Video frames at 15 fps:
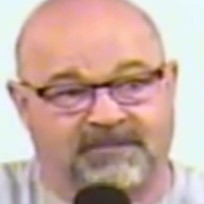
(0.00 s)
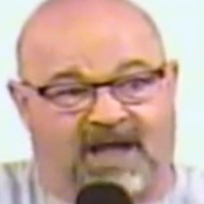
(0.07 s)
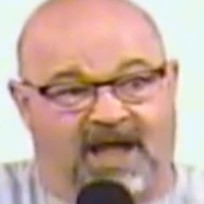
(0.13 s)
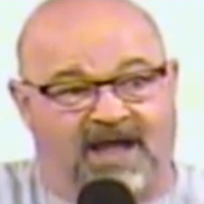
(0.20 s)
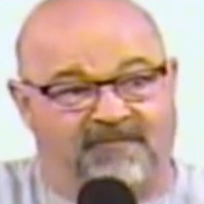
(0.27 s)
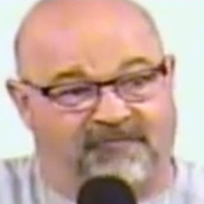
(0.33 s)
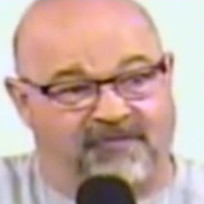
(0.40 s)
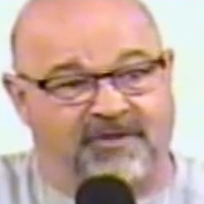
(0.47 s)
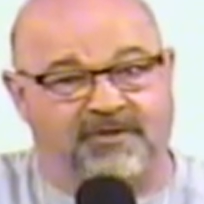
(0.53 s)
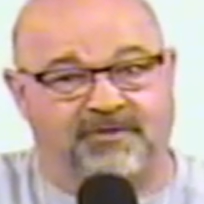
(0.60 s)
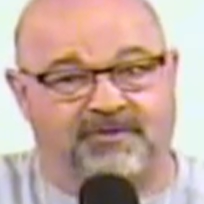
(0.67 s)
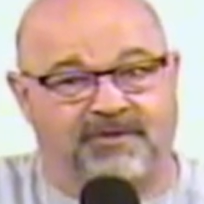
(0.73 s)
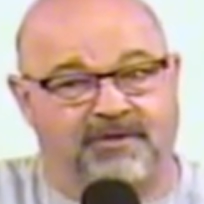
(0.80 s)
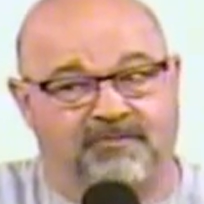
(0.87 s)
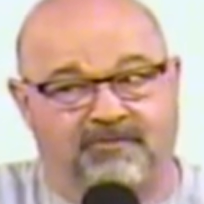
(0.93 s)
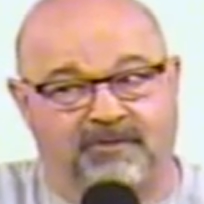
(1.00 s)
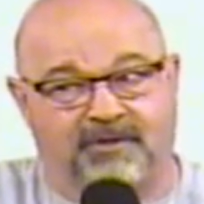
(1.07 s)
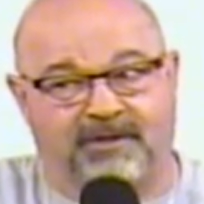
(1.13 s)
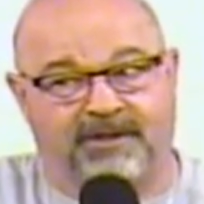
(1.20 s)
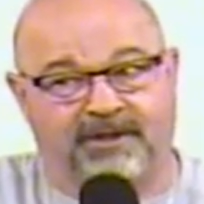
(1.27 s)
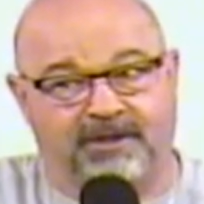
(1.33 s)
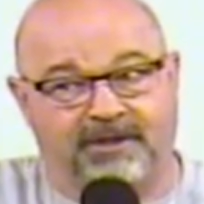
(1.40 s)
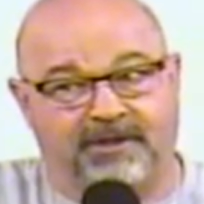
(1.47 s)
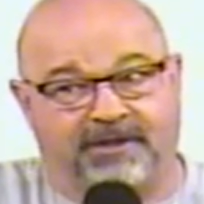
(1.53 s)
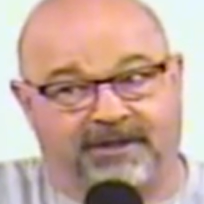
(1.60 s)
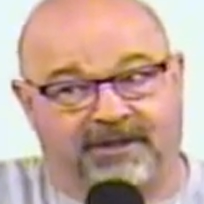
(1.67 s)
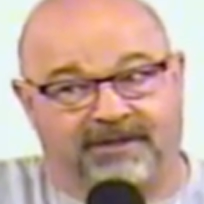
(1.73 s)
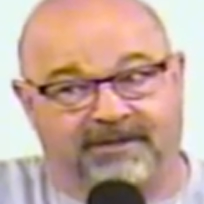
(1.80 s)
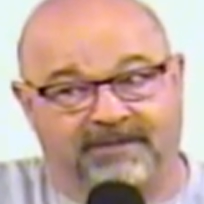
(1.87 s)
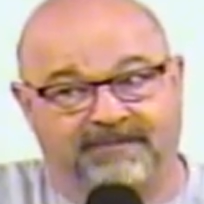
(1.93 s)
I finished it really
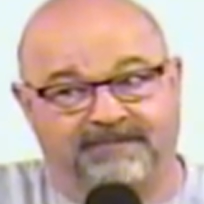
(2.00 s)
good.